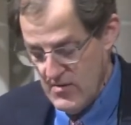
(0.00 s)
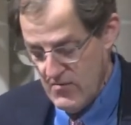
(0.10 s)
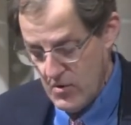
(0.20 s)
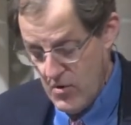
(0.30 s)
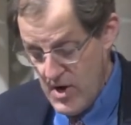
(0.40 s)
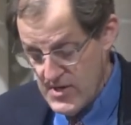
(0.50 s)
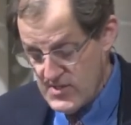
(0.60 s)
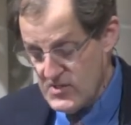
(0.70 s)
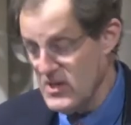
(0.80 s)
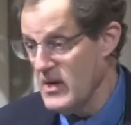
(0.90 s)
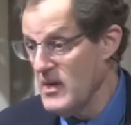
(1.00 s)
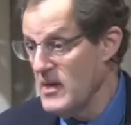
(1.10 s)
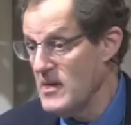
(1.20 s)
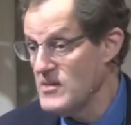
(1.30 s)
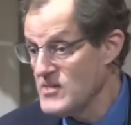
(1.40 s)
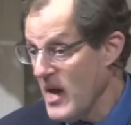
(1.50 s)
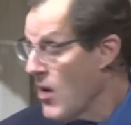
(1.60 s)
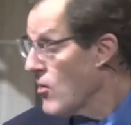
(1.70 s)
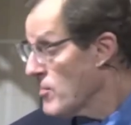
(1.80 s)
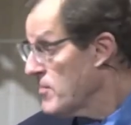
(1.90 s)
For Christ is
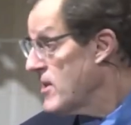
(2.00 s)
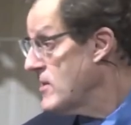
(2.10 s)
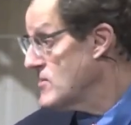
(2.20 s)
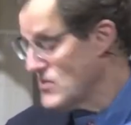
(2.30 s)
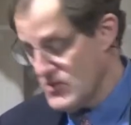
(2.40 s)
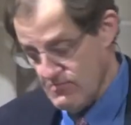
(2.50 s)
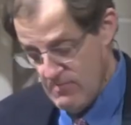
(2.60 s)
our peace